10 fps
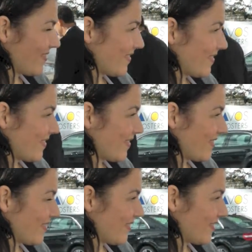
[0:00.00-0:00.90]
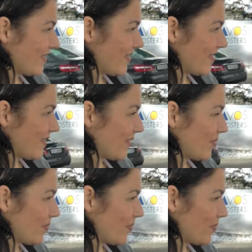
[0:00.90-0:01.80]

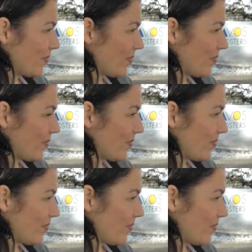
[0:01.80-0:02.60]
The person shown says nothing.